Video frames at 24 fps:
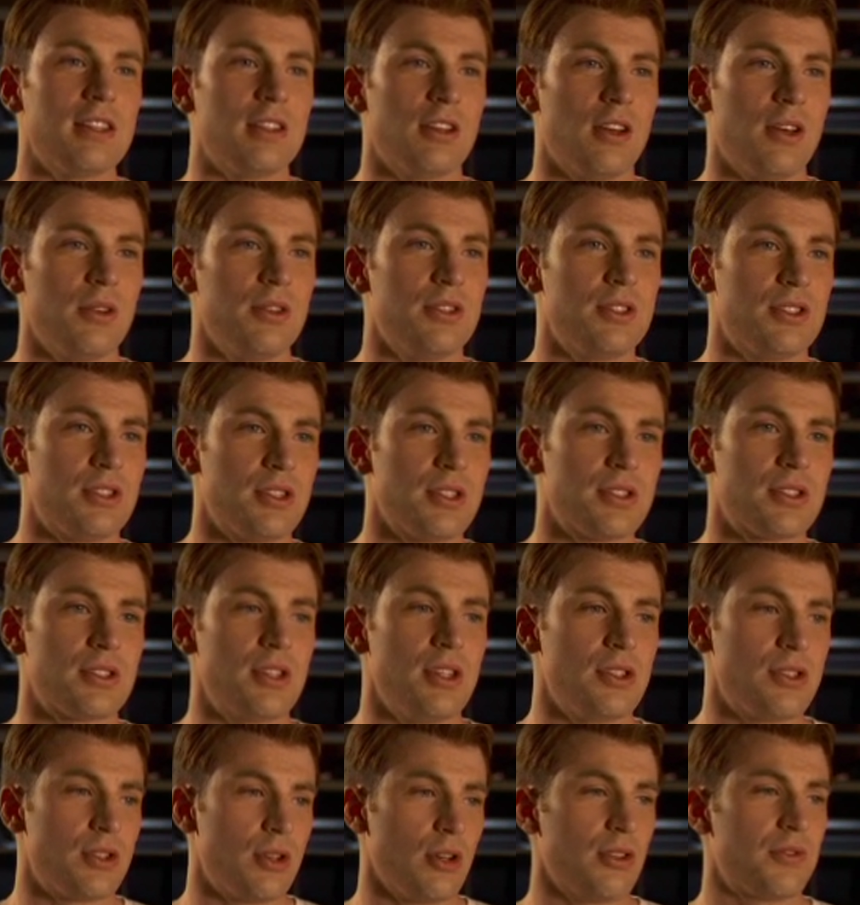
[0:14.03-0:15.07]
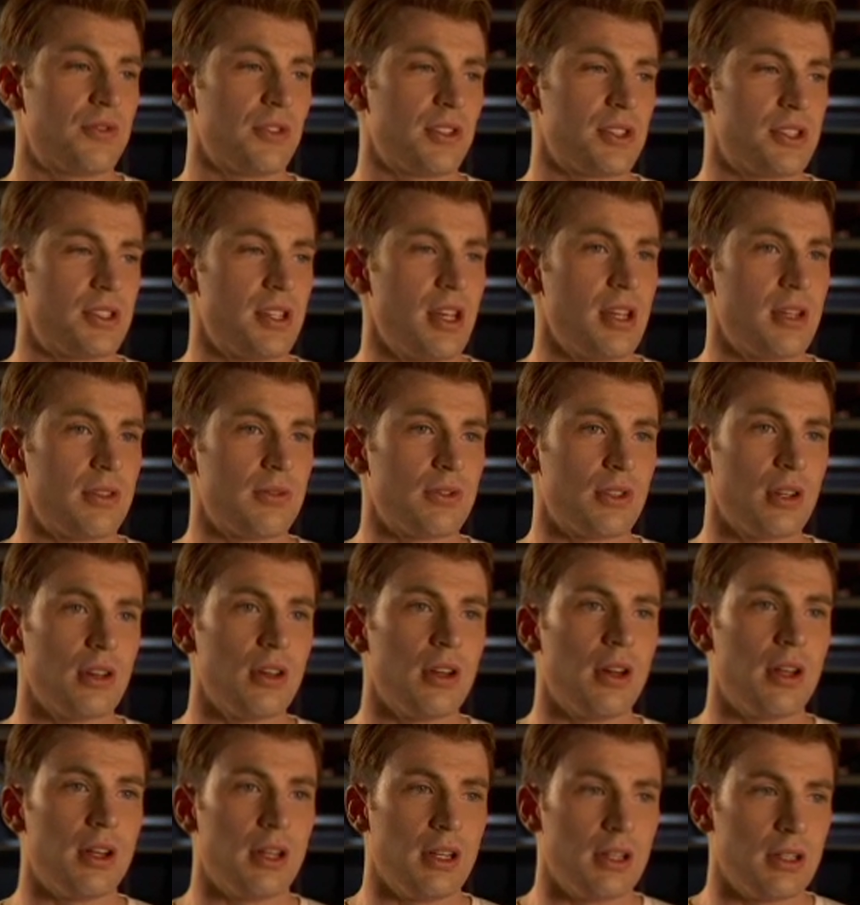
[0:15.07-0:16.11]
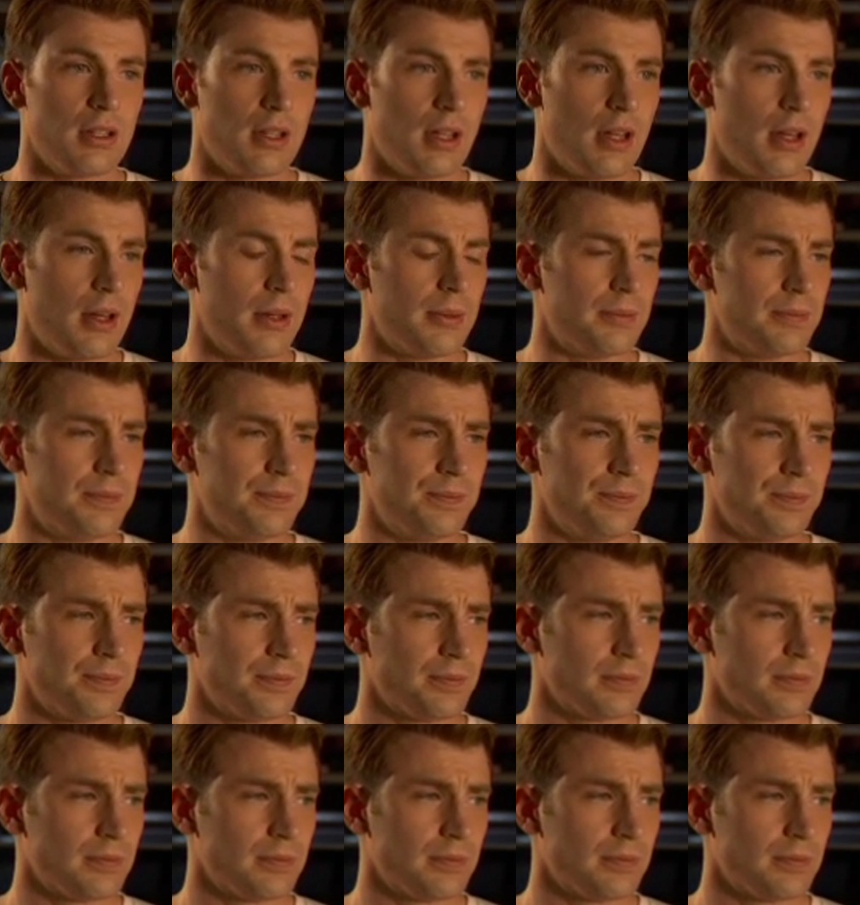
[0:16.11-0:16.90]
You know, he's just he's good for the sake of good, and um,